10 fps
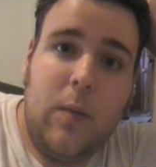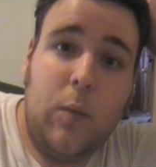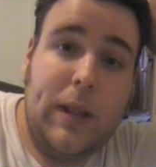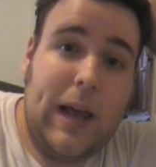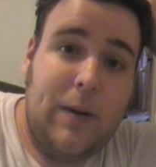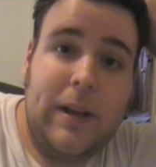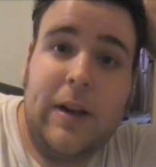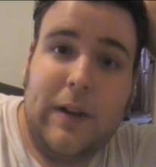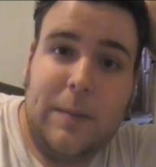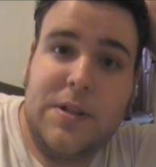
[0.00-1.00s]
without
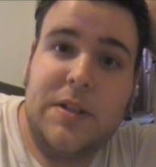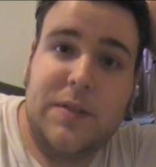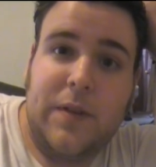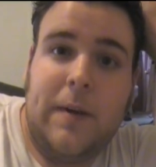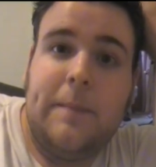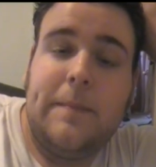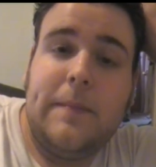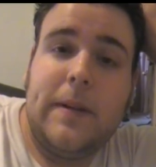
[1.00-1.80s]
interruptions from